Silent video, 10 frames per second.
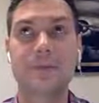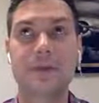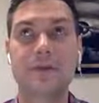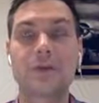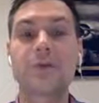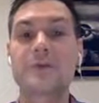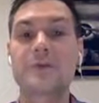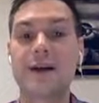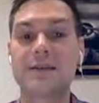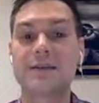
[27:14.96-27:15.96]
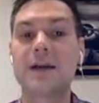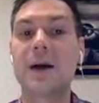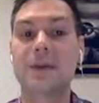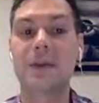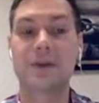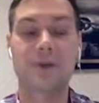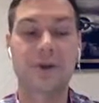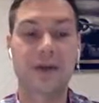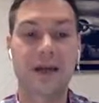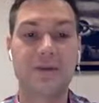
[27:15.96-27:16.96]
student responses update in real
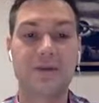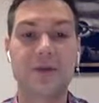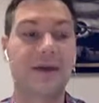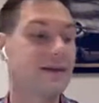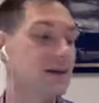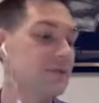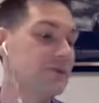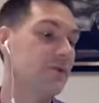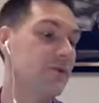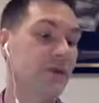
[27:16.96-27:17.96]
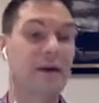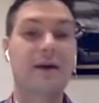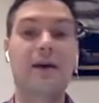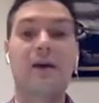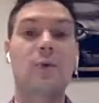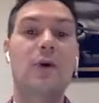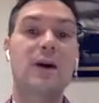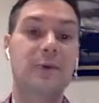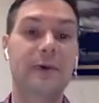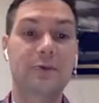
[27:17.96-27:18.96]
time. So I've had times of where I'll
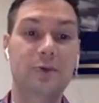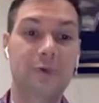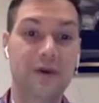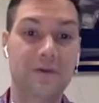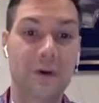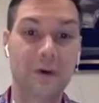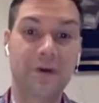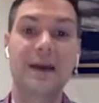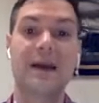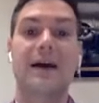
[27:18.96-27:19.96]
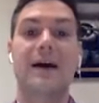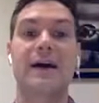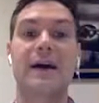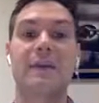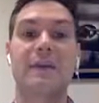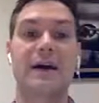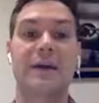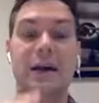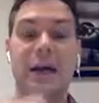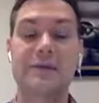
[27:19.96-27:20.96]
walk around with my phone and
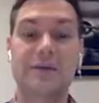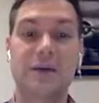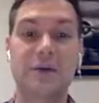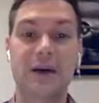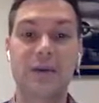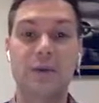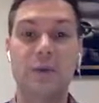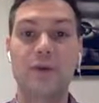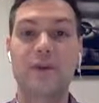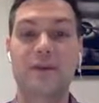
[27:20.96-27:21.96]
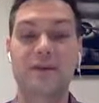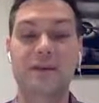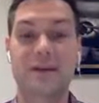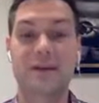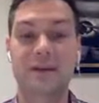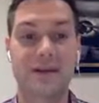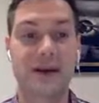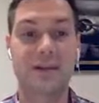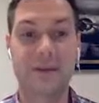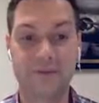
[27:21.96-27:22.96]
I'll have it pulled up with the assignment
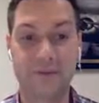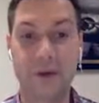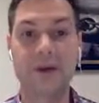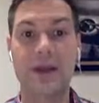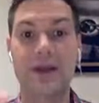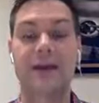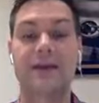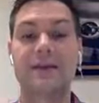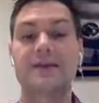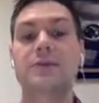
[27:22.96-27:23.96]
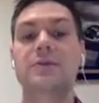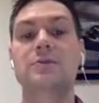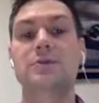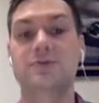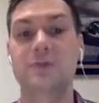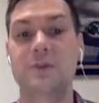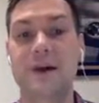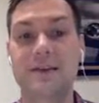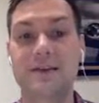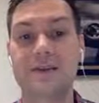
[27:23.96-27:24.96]
on my phone, and I can then see students'
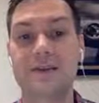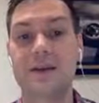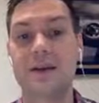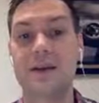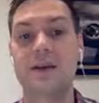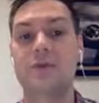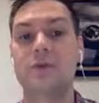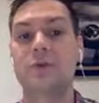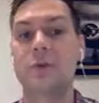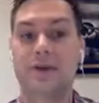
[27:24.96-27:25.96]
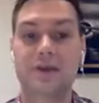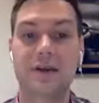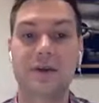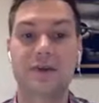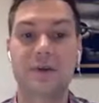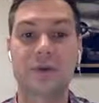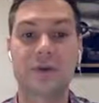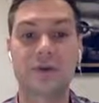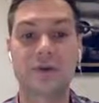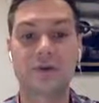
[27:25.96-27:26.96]
responses and individual questions. All right, so I'm going to
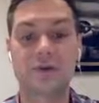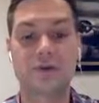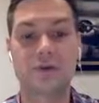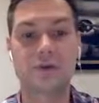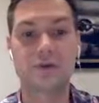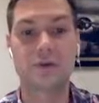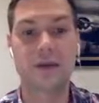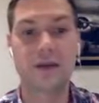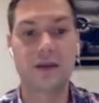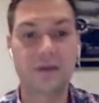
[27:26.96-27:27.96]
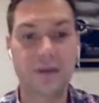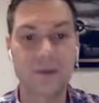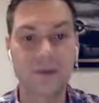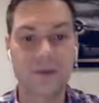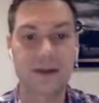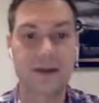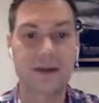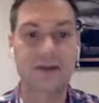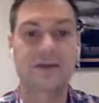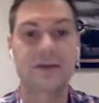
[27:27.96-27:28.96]
go to, so it was my environmental
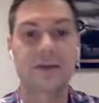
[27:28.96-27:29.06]
science